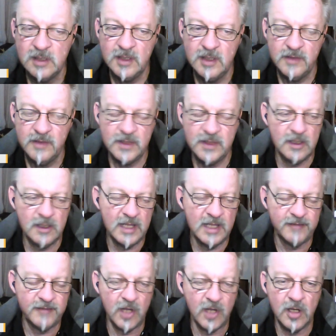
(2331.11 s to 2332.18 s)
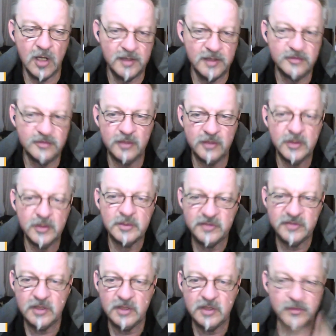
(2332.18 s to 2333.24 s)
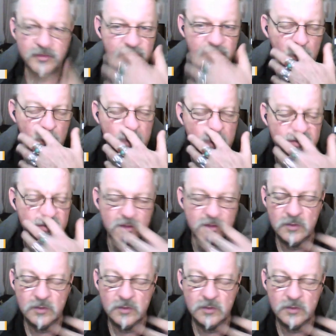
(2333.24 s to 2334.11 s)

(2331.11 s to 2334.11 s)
then I'll have guides showing themselves, the ones that